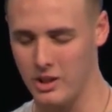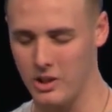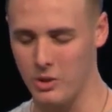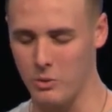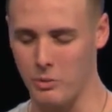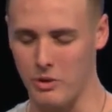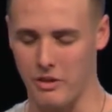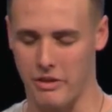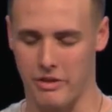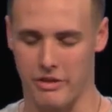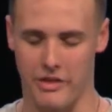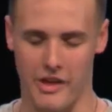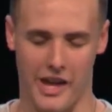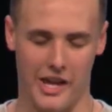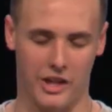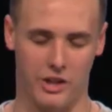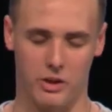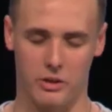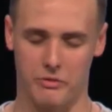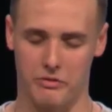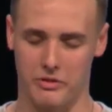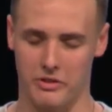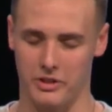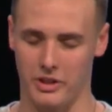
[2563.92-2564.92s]
We thank
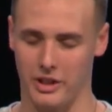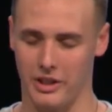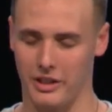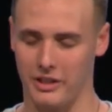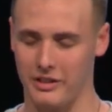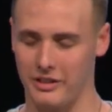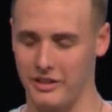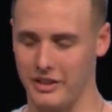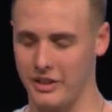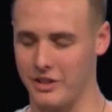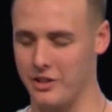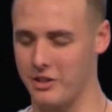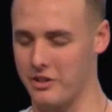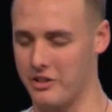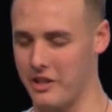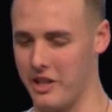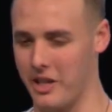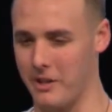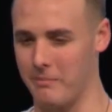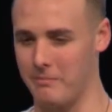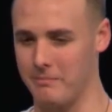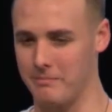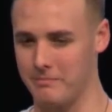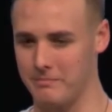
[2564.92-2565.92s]
you for that. In your
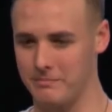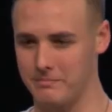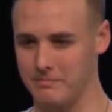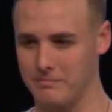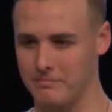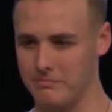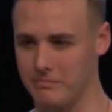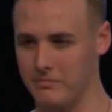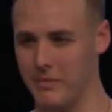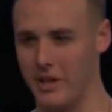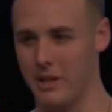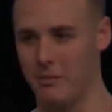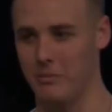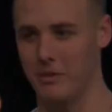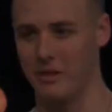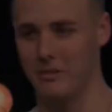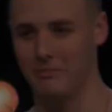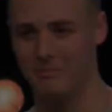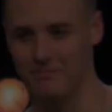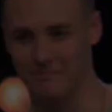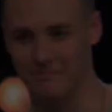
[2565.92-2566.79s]
name, amen.